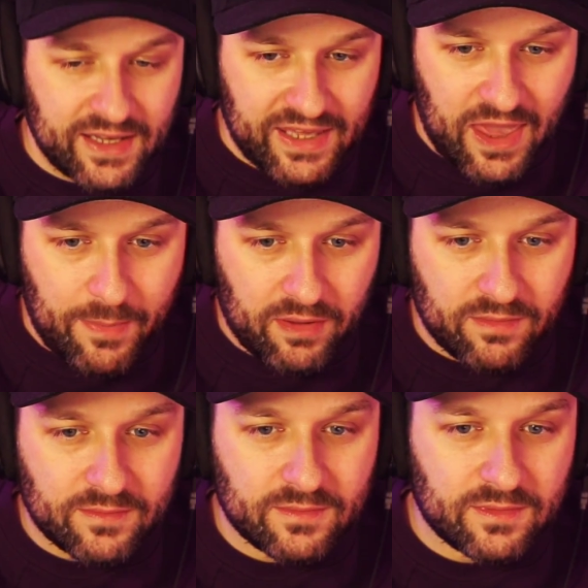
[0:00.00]
gamer?
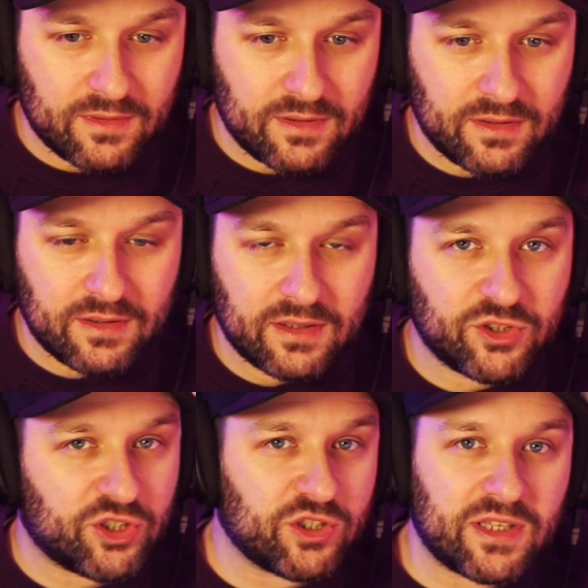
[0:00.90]

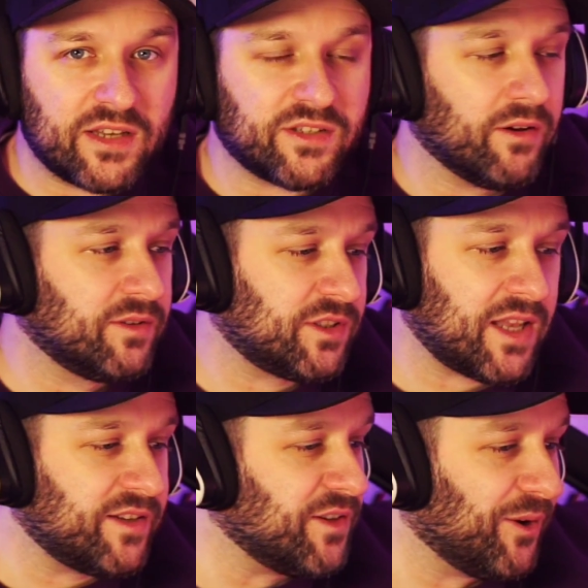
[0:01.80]
Just let us know. Just
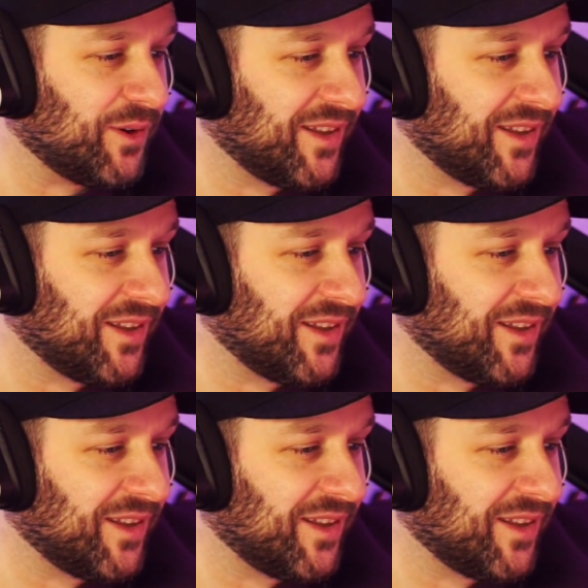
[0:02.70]
let us know.